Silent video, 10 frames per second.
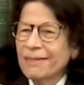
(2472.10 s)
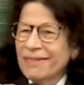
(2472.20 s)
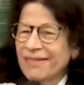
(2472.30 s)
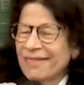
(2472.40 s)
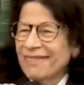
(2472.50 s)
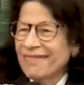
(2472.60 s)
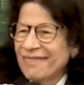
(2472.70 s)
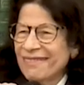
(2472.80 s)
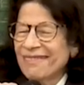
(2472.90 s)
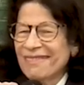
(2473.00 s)

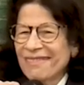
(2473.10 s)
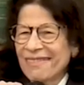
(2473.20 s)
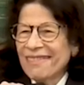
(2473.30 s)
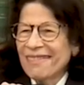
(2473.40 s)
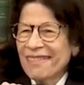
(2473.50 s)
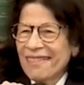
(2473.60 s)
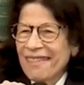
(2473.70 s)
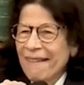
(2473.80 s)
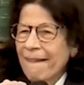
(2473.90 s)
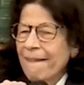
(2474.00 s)

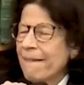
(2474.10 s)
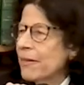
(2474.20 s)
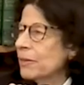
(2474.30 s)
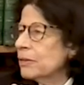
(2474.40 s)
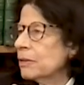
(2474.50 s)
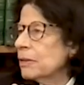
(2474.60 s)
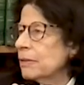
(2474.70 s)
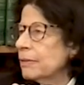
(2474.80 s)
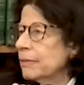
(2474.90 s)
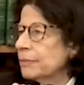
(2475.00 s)

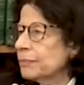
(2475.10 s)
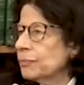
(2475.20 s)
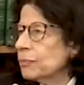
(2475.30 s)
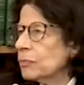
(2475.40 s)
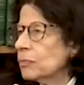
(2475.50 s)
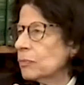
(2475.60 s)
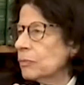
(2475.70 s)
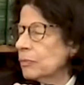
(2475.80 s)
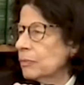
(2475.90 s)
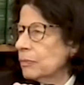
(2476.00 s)

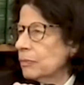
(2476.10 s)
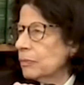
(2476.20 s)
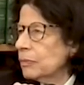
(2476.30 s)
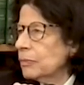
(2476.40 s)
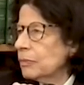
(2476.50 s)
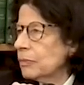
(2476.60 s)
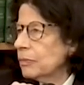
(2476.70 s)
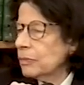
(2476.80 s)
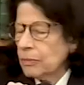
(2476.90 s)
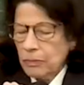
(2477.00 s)

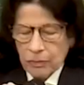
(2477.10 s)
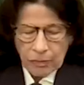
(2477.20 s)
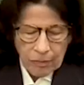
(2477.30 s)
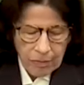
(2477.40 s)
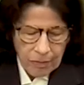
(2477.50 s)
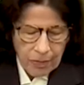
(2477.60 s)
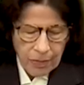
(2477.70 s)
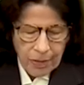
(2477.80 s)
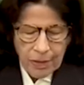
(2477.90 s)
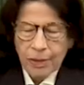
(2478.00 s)

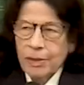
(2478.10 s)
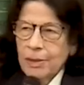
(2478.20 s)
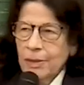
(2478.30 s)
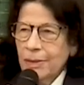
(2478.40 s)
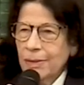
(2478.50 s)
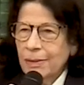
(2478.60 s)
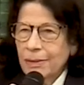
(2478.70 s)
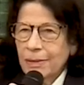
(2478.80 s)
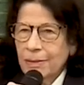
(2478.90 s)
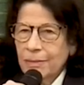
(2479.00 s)

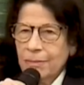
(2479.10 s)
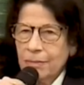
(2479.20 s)
This person isn't speaking.